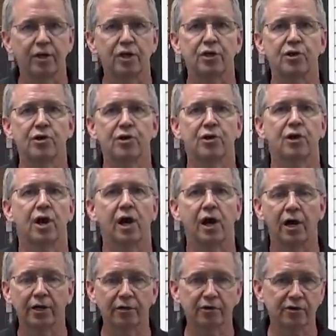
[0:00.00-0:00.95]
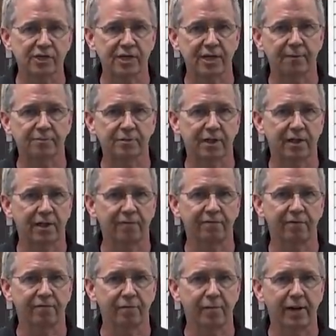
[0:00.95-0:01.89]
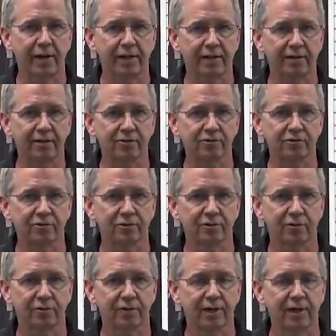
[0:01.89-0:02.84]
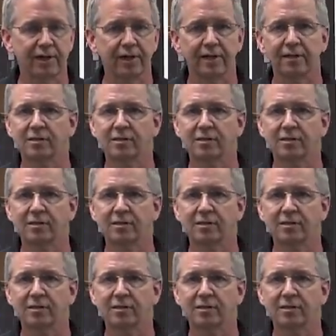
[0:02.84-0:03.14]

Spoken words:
you're 100 steps ahead of everybody else, okay?